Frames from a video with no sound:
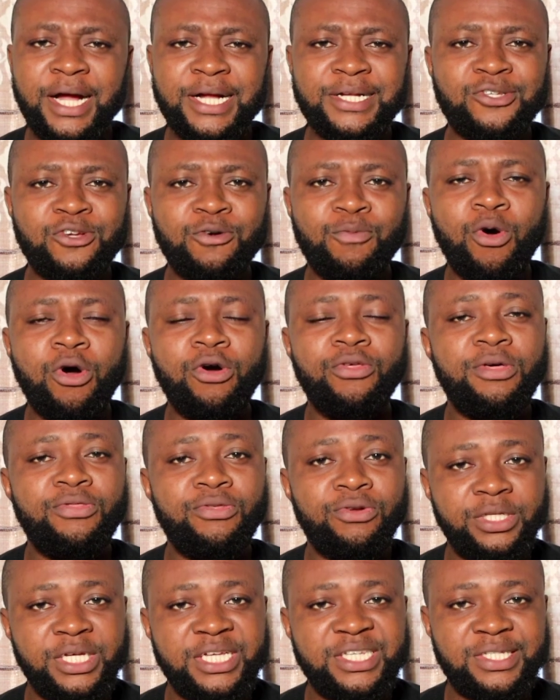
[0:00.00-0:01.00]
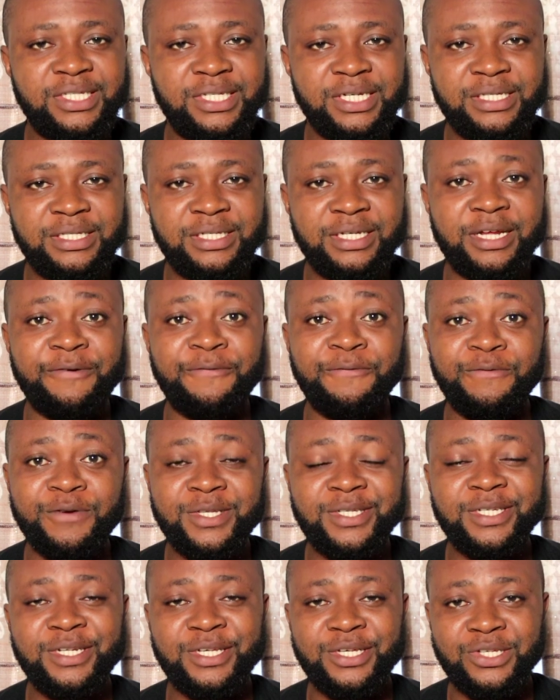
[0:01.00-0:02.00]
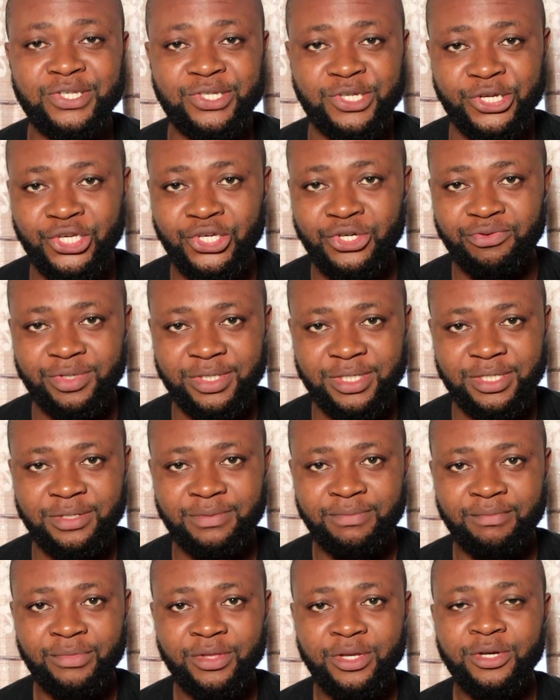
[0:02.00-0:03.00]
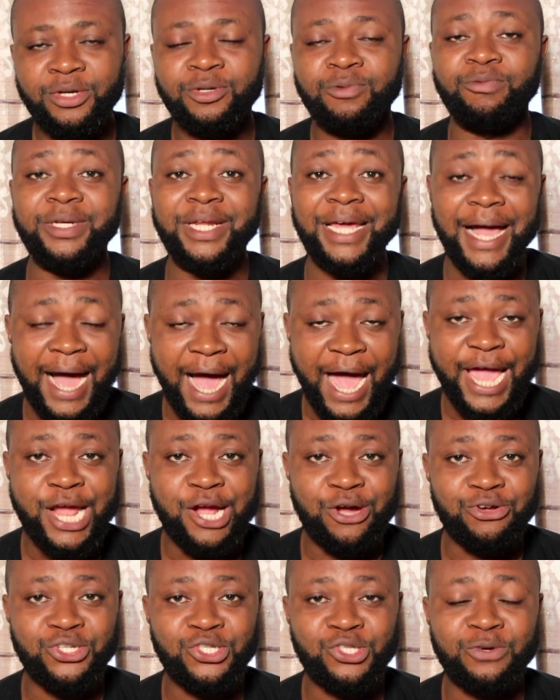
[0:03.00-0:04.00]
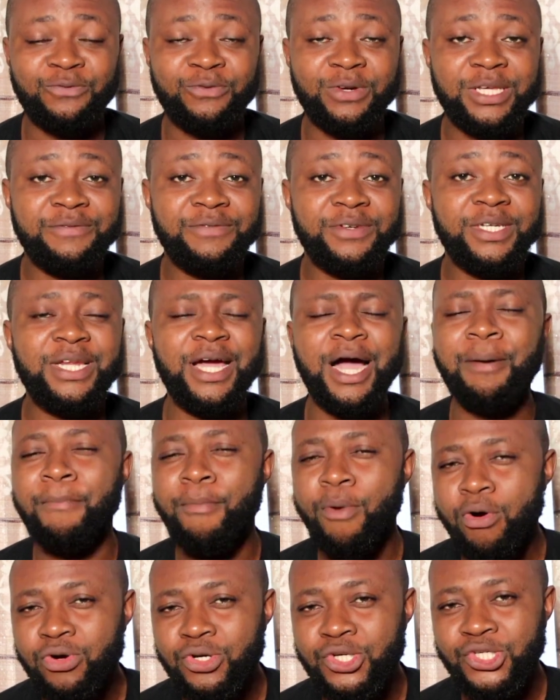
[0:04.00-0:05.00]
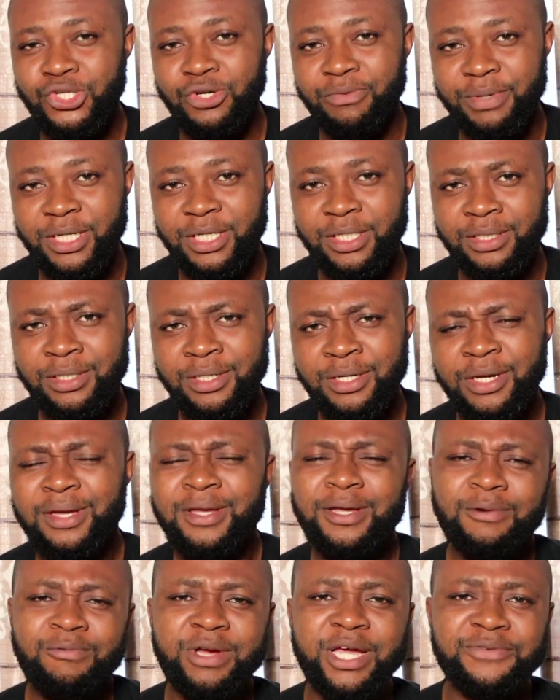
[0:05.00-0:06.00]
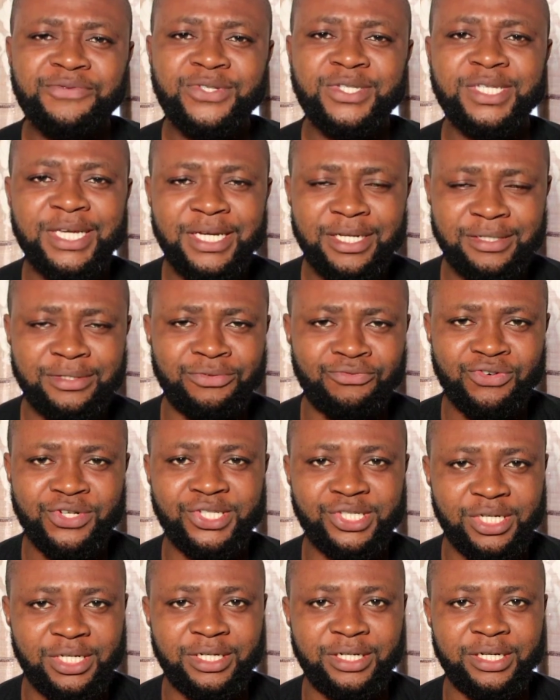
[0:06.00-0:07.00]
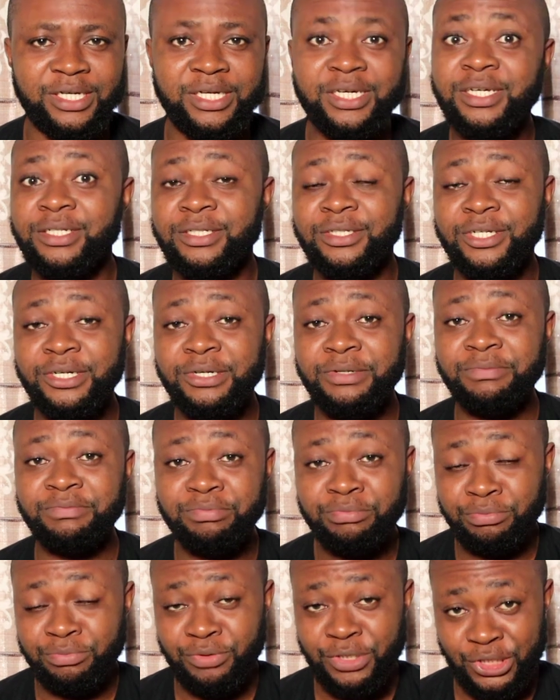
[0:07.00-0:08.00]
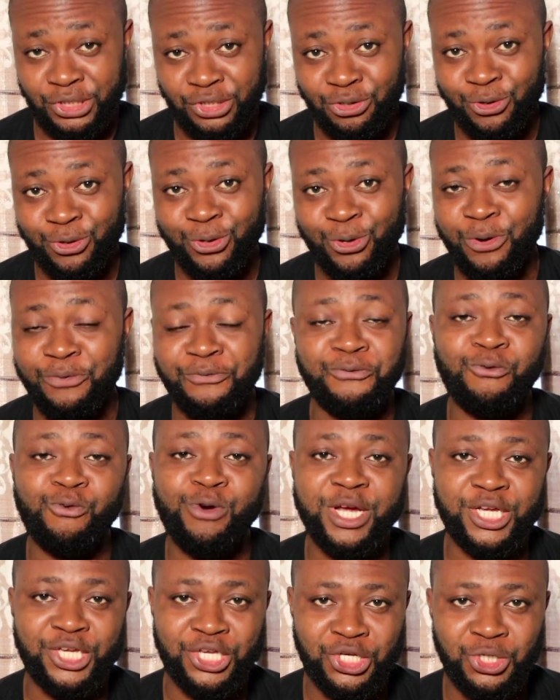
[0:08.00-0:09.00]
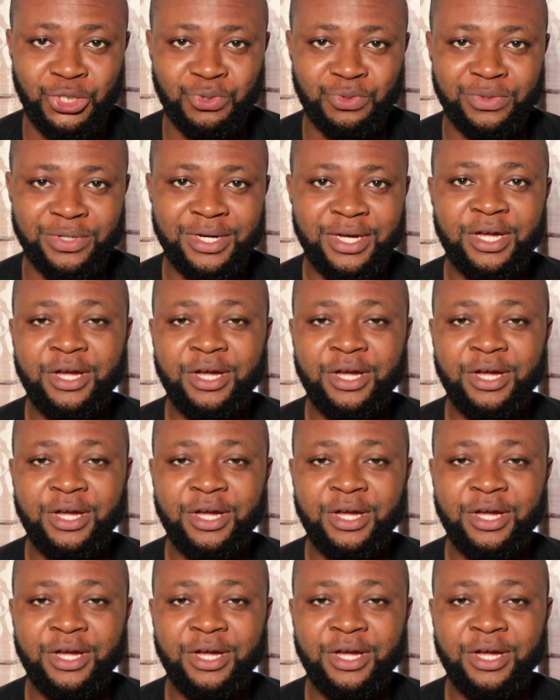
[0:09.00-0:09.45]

and some other northern states that are facing insecurity with a high cost of living among so many. We have seen recently the return of fuel queue